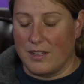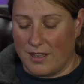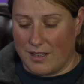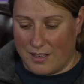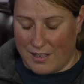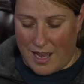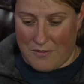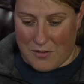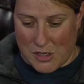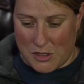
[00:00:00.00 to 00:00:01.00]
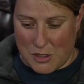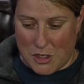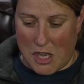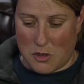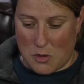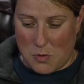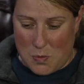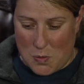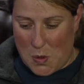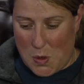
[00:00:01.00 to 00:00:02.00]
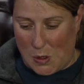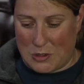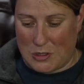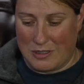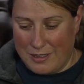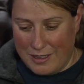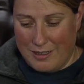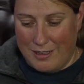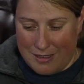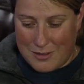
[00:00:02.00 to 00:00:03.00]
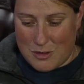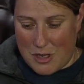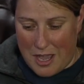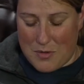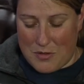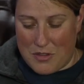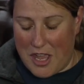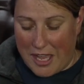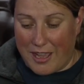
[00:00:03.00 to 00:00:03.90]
in every detection world type of thing.